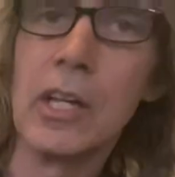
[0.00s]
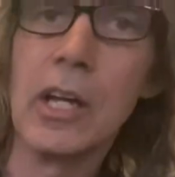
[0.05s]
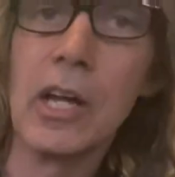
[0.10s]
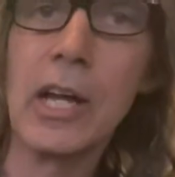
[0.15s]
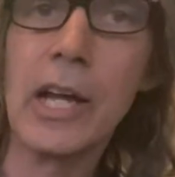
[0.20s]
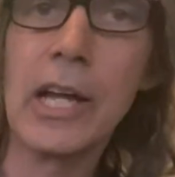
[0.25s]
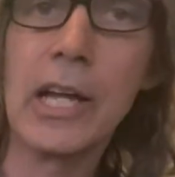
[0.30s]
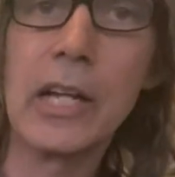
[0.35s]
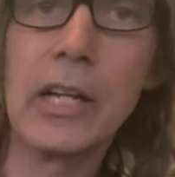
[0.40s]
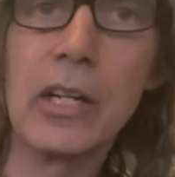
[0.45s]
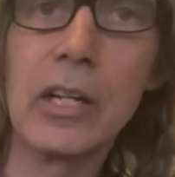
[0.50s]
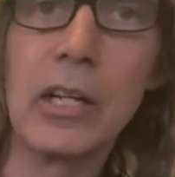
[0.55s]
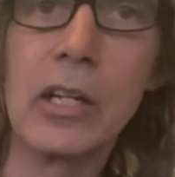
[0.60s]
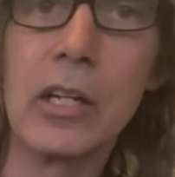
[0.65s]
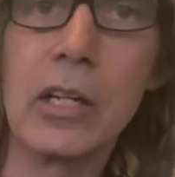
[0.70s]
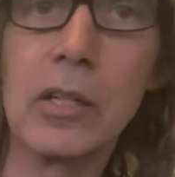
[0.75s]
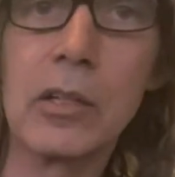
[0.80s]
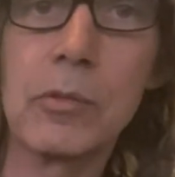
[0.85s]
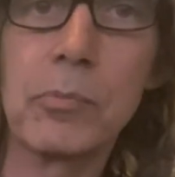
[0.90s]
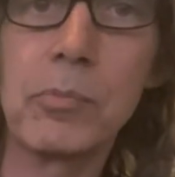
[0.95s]
and
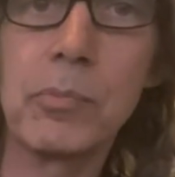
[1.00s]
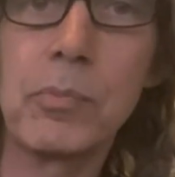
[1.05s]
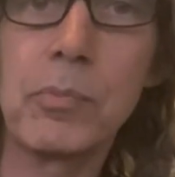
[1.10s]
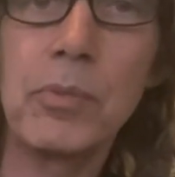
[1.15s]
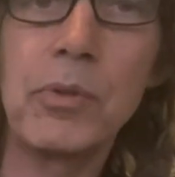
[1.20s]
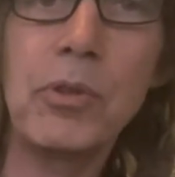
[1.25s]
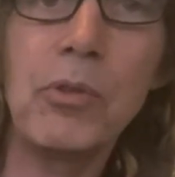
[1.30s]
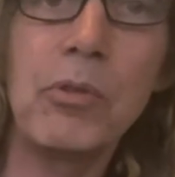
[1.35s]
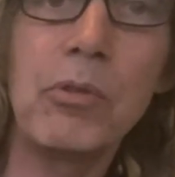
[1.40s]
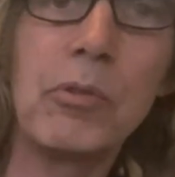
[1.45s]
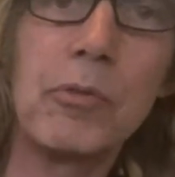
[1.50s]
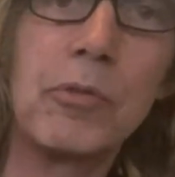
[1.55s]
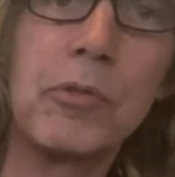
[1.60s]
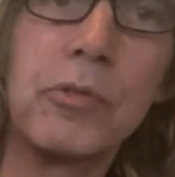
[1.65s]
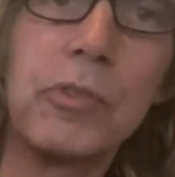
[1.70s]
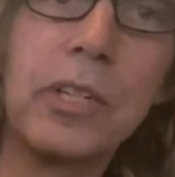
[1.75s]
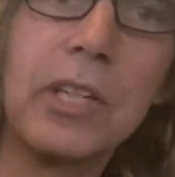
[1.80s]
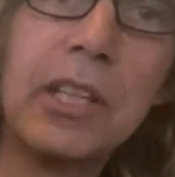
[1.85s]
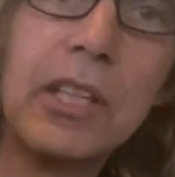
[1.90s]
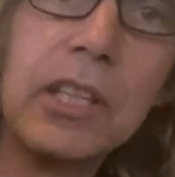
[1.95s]

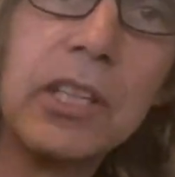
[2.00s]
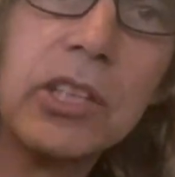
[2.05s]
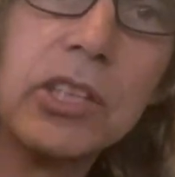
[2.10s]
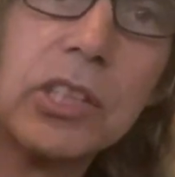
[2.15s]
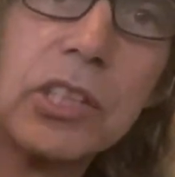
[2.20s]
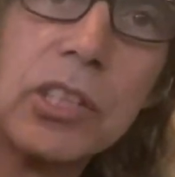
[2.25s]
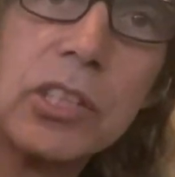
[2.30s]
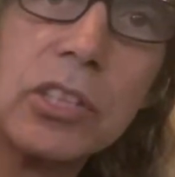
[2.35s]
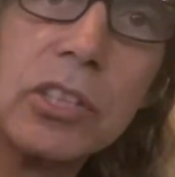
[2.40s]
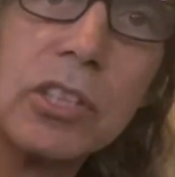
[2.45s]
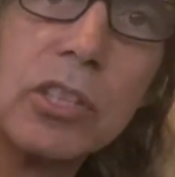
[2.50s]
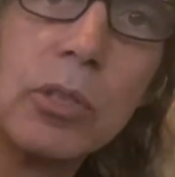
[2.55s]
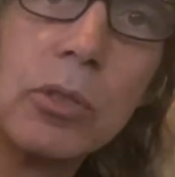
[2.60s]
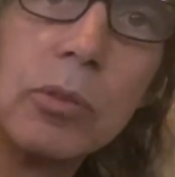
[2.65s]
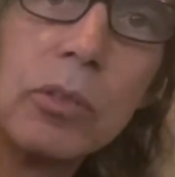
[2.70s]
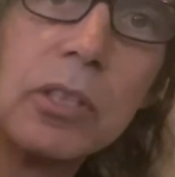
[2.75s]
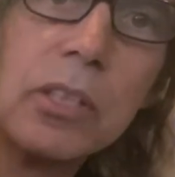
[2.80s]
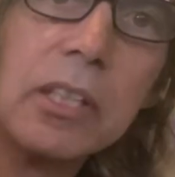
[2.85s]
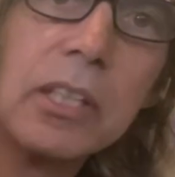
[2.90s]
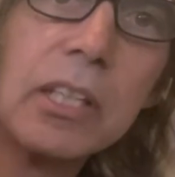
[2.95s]
beautiful condition. It's
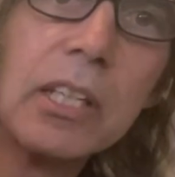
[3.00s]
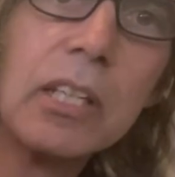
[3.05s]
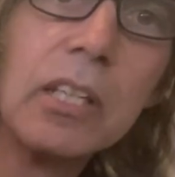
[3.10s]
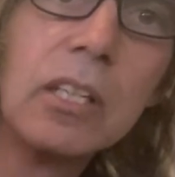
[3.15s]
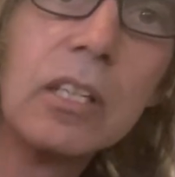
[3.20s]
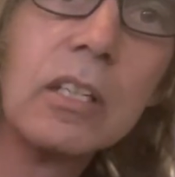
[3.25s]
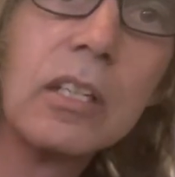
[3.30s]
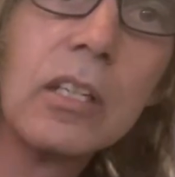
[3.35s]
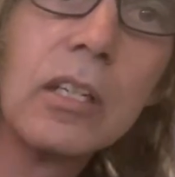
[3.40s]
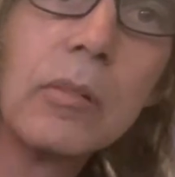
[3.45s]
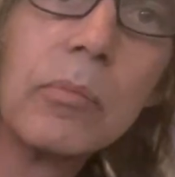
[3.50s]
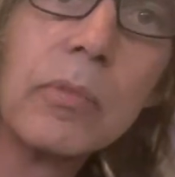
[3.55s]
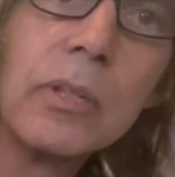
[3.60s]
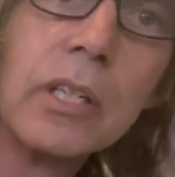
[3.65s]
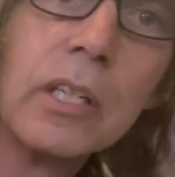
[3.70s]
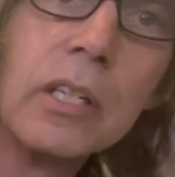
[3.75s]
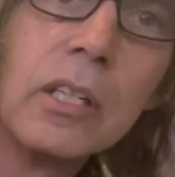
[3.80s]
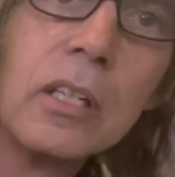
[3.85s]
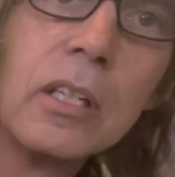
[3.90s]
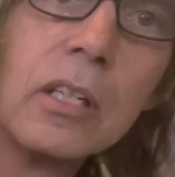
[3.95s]
so clean. I
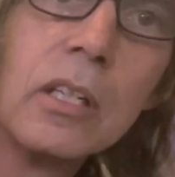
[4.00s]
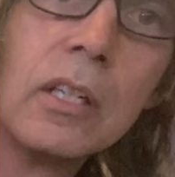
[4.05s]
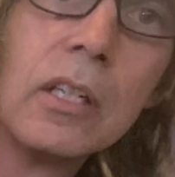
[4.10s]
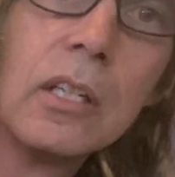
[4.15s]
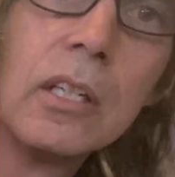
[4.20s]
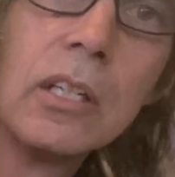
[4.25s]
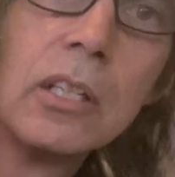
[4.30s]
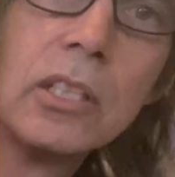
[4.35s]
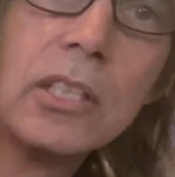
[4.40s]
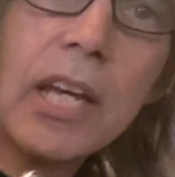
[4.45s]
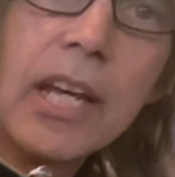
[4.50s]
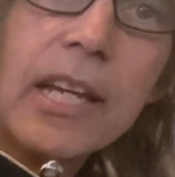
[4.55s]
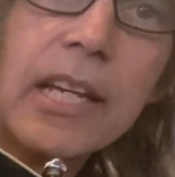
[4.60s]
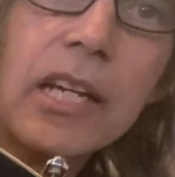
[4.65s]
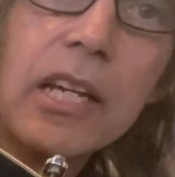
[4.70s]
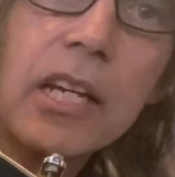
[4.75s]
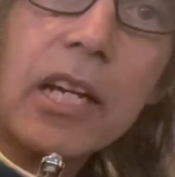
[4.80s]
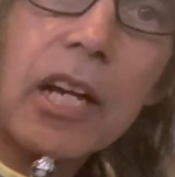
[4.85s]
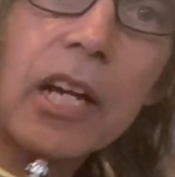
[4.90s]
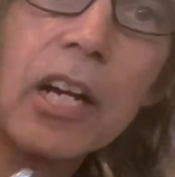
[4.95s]
mean,
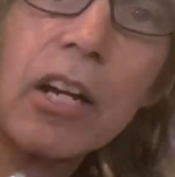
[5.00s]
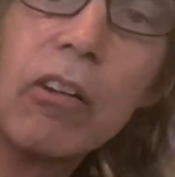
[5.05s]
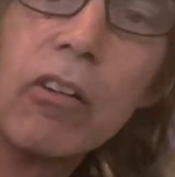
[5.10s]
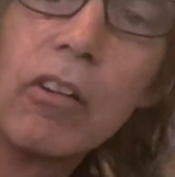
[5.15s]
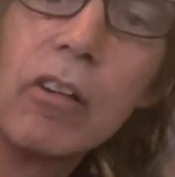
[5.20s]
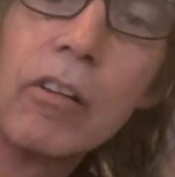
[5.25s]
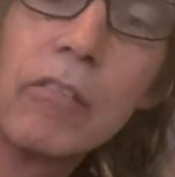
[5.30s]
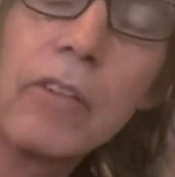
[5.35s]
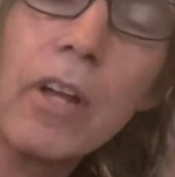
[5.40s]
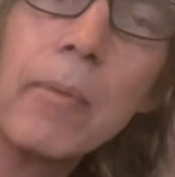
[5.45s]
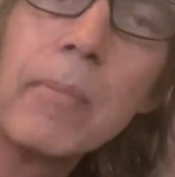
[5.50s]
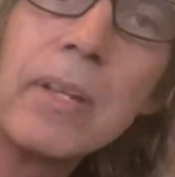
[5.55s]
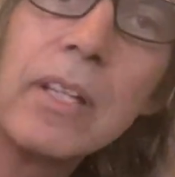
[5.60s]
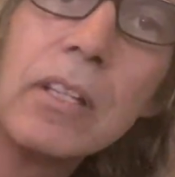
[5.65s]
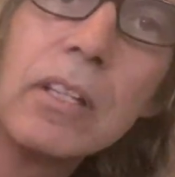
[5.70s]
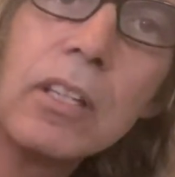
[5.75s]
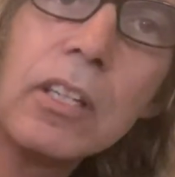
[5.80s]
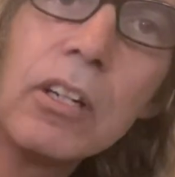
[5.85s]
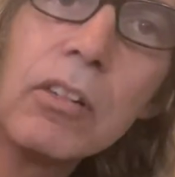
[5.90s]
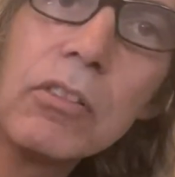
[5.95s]
taken care of. I mean,
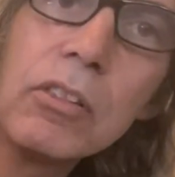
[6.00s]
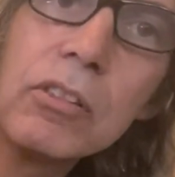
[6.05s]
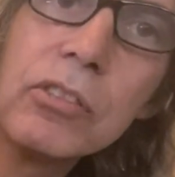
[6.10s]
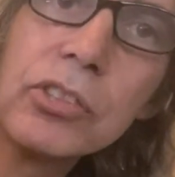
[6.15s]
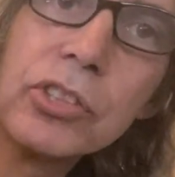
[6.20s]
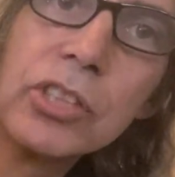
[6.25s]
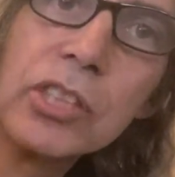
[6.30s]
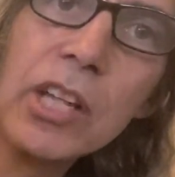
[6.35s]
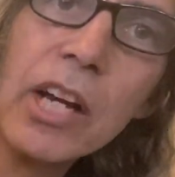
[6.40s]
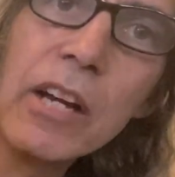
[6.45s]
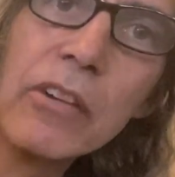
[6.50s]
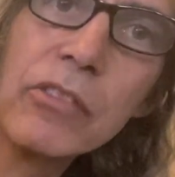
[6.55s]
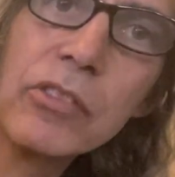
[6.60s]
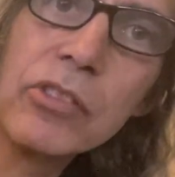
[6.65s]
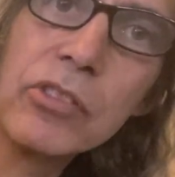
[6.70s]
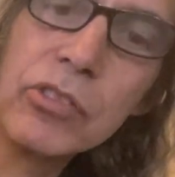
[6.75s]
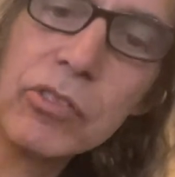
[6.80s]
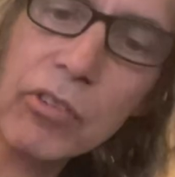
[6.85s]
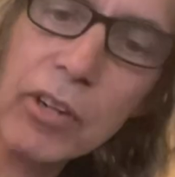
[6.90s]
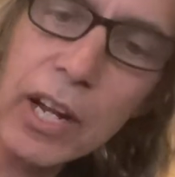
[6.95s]
you know, little scuffs
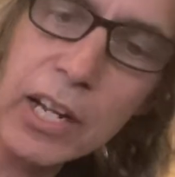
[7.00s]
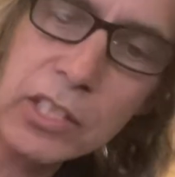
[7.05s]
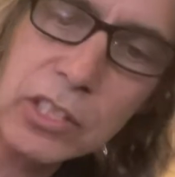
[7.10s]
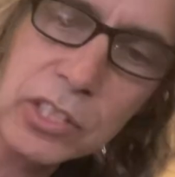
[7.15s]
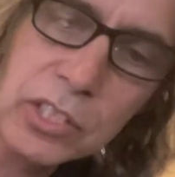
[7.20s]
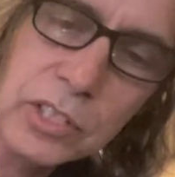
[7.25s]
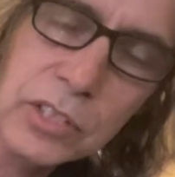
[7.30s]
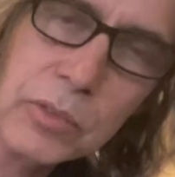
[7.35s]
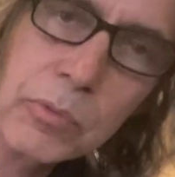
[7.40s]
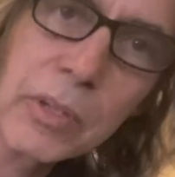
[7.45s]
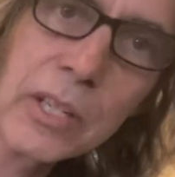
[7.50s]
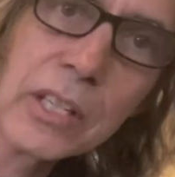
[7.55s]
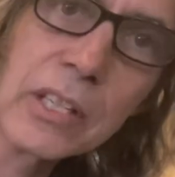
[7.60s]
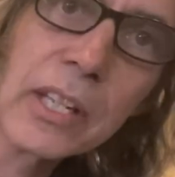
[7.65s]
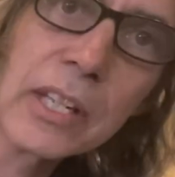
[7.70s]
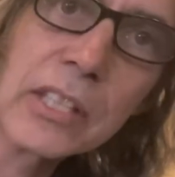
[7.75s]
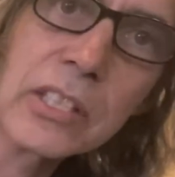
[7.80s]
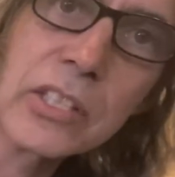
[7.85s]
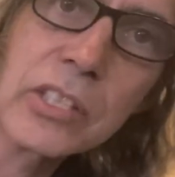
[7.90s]
and scratches, the way you'd like to